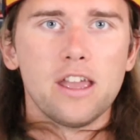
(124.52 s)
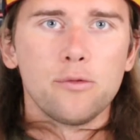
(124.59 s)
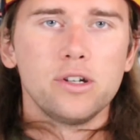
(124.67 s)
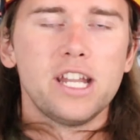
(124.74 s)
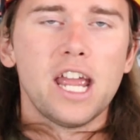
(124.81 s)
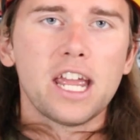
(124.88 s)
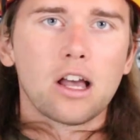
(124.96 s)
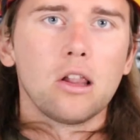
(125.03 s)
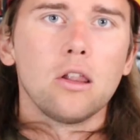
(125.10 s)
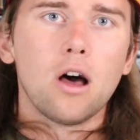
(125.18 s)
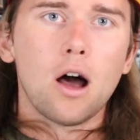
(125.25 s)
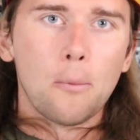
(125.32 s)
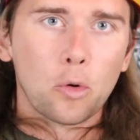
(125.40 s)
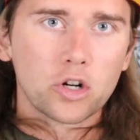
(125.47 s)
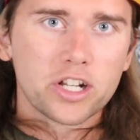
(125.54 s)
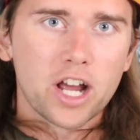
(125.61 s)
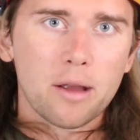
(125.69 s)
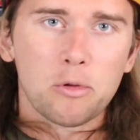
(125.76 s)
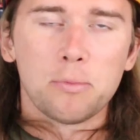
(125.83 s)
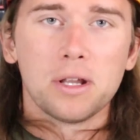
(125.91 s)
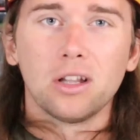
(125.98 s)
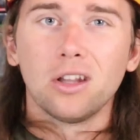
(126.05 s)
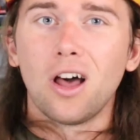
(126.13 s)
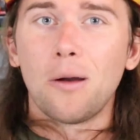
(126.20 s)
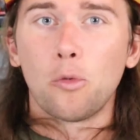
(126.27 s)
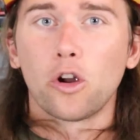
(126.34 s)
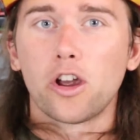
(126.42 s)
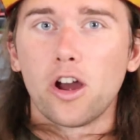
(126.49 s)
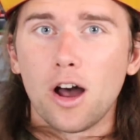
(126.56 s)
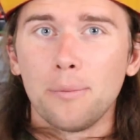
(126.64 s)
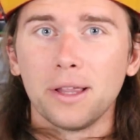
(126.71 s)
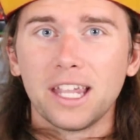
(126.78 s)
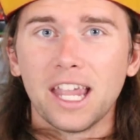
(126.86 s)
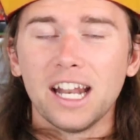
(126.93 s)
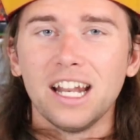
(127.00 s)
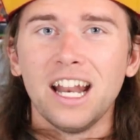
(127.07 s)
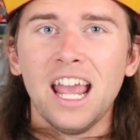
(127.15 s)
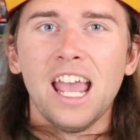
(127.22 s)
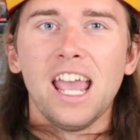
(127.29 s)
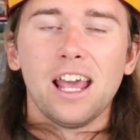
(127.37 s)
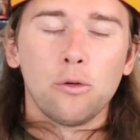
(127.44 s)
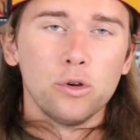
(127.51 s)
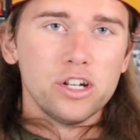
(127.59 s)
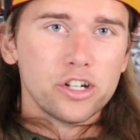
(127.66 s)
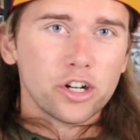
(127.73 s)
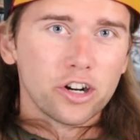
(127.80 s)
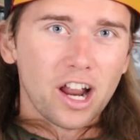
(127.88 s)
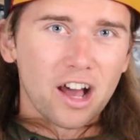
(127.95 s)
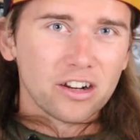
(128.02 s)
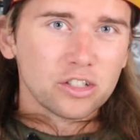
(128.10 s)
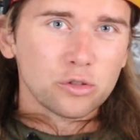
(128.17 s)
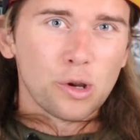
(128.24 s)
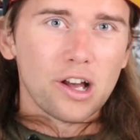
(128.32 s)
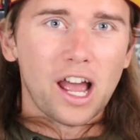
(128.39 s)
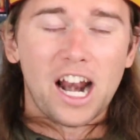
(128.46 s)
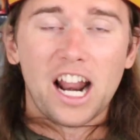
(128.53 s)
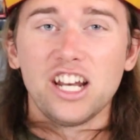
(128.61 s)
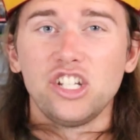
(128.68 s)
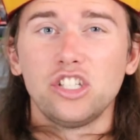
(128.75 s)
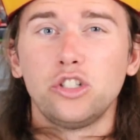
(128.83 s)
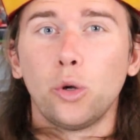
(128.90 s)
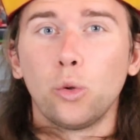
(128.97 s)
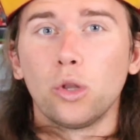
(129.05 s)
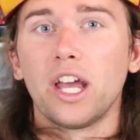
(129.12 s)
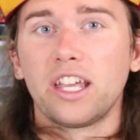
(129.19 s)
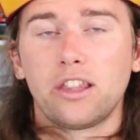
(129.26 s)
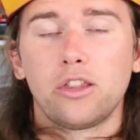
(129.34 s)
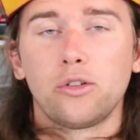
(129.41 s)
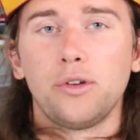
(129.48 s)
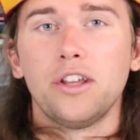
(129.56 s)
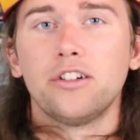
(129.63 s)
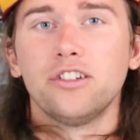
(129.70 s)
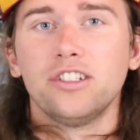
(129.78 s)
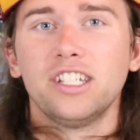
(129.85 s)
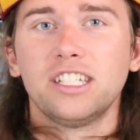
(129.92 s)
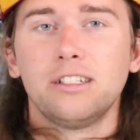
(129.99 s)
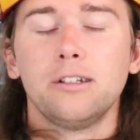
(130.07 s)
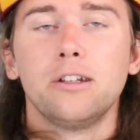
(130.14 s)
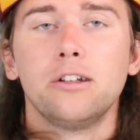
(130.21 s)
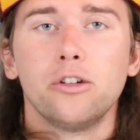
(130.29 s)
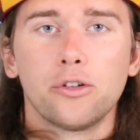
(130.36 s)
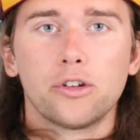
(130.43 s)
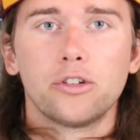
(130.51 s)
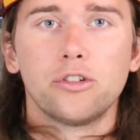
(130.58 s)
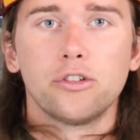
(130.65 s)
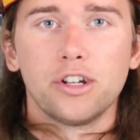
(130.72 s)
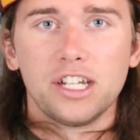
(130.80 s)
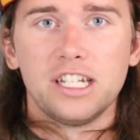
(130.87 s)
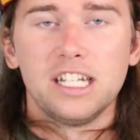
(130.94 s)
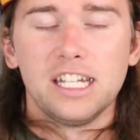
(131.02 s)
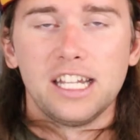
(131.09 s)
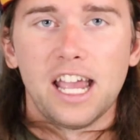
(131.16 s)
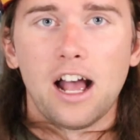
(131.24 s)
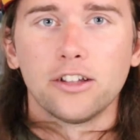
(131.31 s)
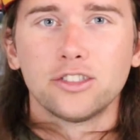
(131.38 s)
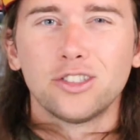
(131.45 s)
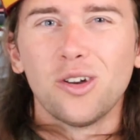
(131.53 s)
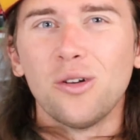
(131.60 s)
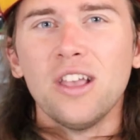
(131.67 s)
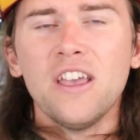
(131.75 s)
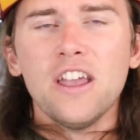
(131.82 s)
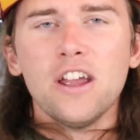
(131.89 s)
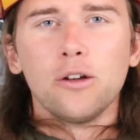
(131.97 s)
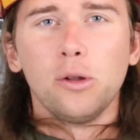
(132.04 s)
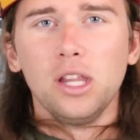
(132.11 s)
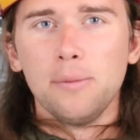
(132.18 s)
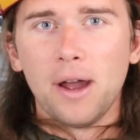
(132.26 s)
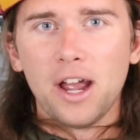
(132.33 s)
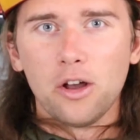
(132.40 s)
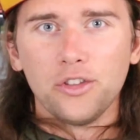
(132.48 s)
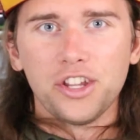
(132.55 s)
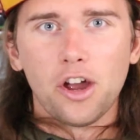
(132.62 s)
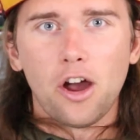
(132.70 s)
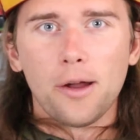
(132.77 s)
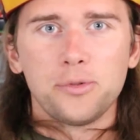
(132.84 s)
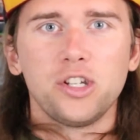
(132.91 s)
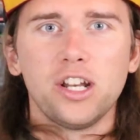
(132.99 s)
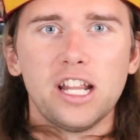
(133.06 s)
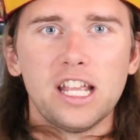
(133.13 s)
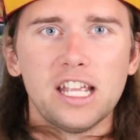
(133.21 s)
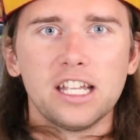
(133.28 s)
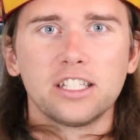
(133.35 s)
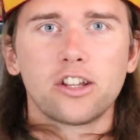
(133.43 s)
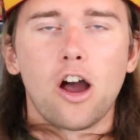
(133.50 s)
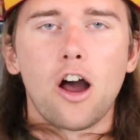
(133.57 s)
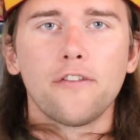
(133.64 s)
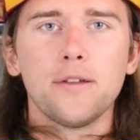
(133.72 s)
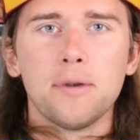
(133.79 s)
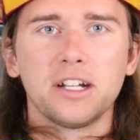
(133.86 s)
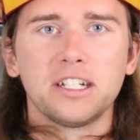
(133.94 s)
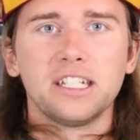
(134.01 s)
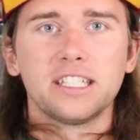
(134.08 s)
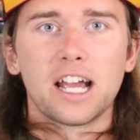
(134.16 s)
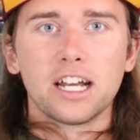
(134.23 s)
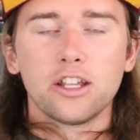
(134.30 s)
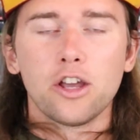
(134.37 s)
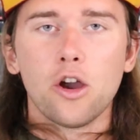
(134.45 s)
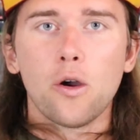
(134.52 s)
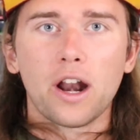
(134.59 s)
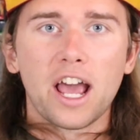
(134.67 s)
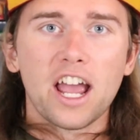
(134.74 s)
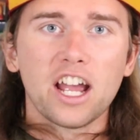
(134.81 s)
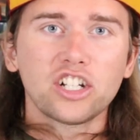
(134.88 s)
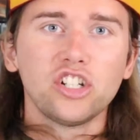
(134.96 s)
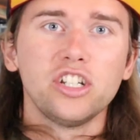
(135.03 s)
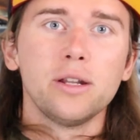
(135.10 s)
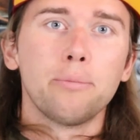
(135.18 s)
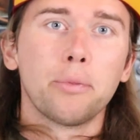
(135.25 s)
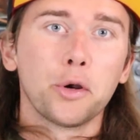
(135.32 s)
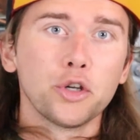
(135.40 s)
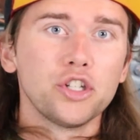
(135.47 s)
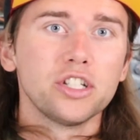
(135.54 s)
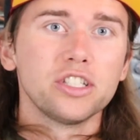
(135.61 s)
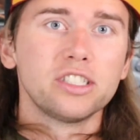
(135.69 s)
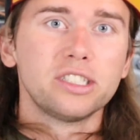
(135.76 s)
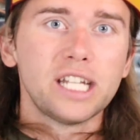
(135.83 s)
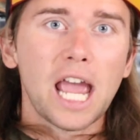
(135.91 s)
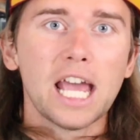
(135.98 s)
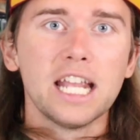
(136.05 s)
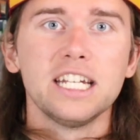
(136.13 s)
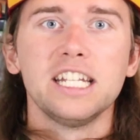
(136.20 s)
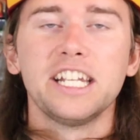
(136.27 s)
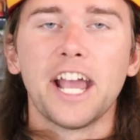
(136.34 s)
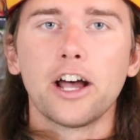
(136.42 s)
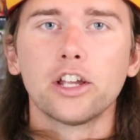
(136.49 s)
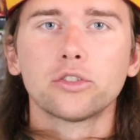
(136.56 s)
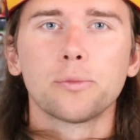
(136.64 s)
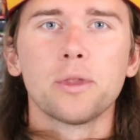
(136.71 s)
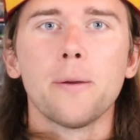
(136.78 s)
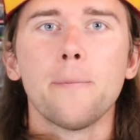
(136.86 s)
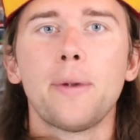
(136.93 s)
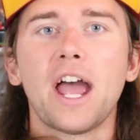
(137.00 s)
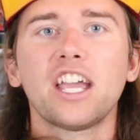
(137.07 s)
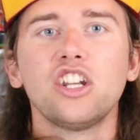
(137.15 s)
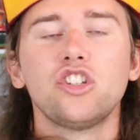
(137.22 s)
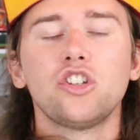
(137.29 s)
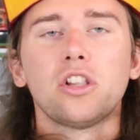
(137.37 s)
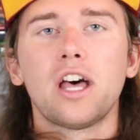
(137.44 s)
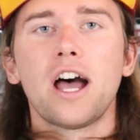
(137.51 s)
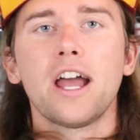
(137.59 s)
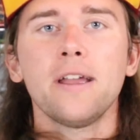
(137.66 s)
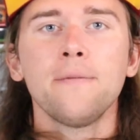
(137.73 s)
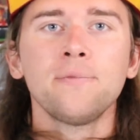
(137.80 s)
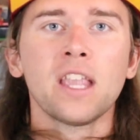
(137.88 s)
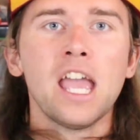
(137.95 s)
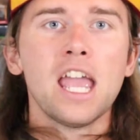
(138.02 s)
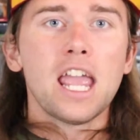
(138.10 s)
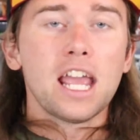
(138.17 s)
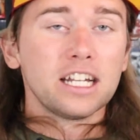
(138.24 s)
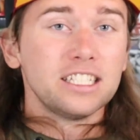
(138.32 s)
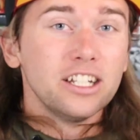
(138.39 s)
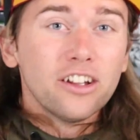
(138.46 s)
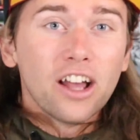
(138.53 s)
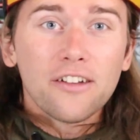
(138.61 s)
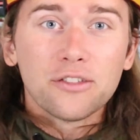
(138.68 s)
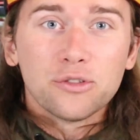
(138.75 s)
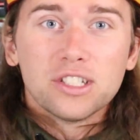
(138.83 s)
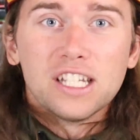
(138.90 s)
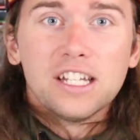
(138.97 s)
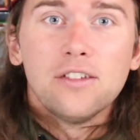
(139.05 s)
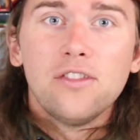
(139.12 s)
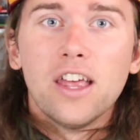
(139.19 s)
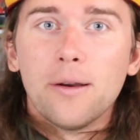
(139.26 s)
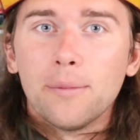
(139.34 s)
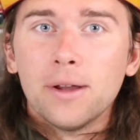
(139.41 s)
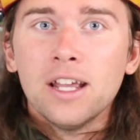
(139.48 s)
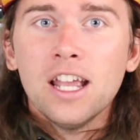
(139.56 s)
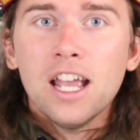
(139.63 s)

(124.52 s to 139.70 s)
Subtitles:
they would take a lot more time. It'd be a lot more complicated. It wouldn't turn out as well, and I just don't like the 360 degree decal. So really my only option is Coffee Mug Design Co. And I actually did purchase 10 decals from them back in July, and still haven't received them.